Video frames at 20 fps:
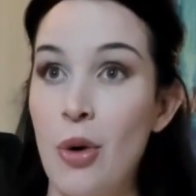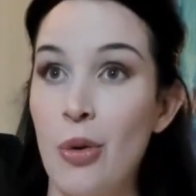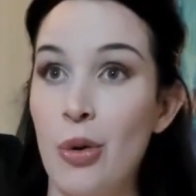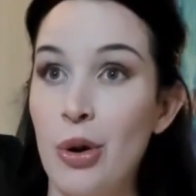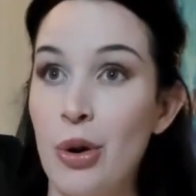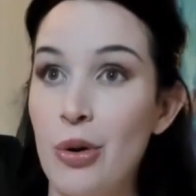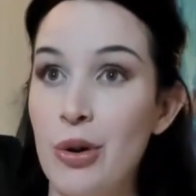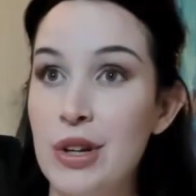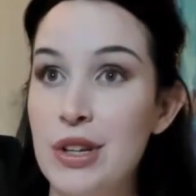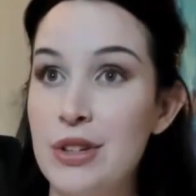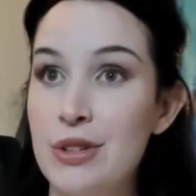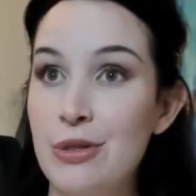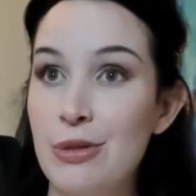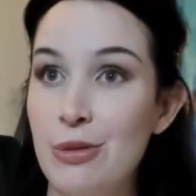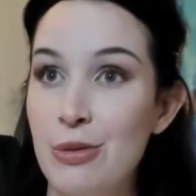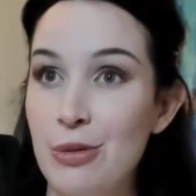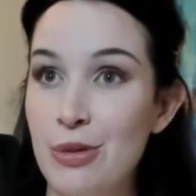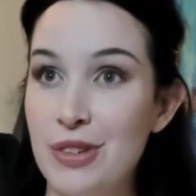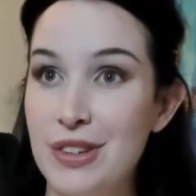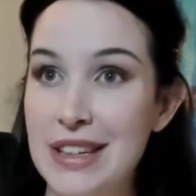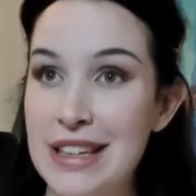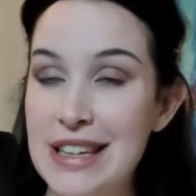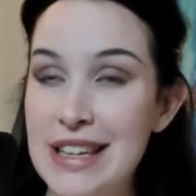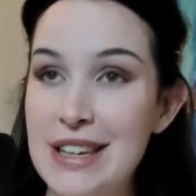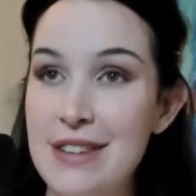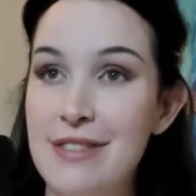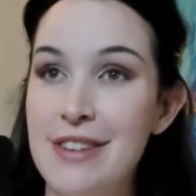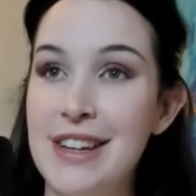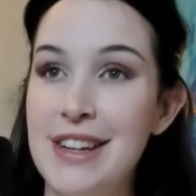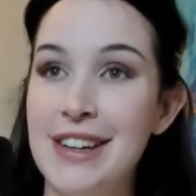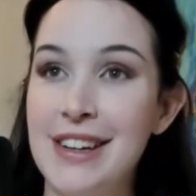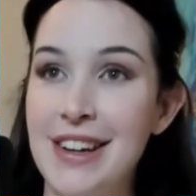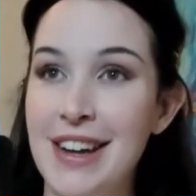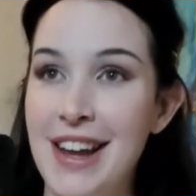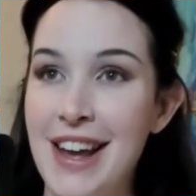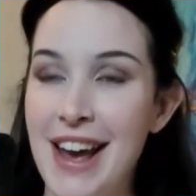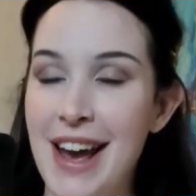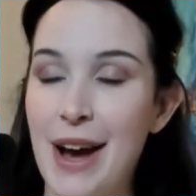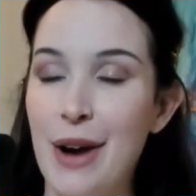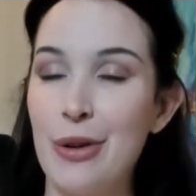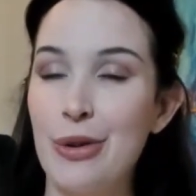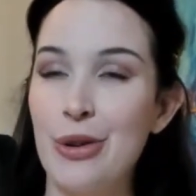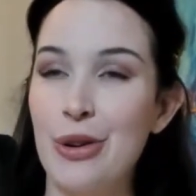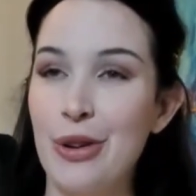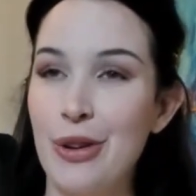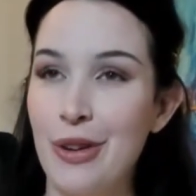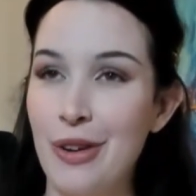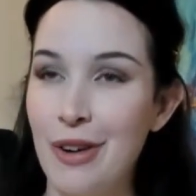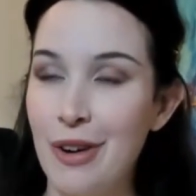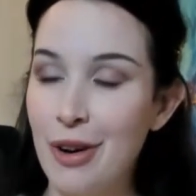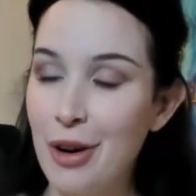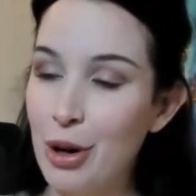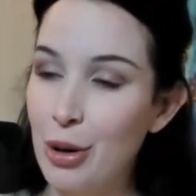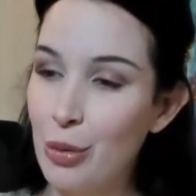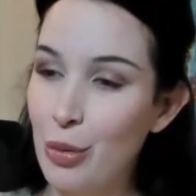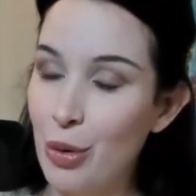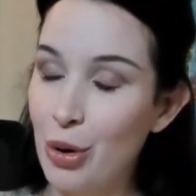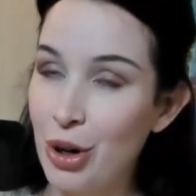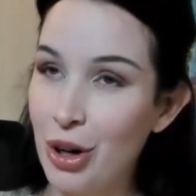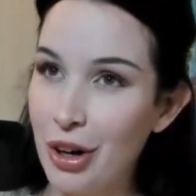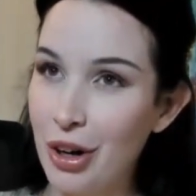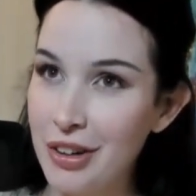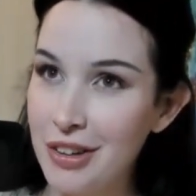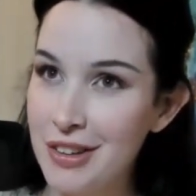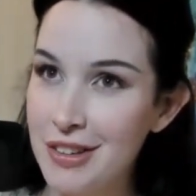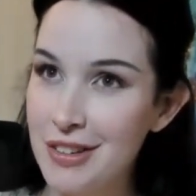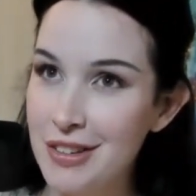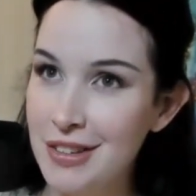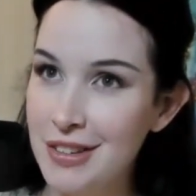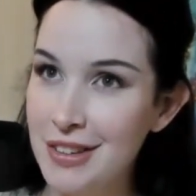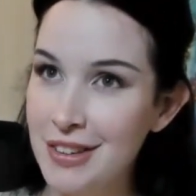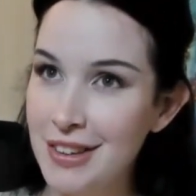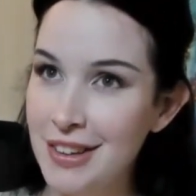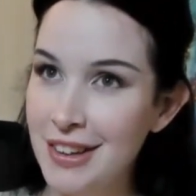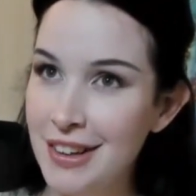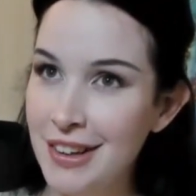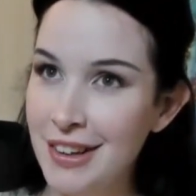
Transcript: We're going to even out our words.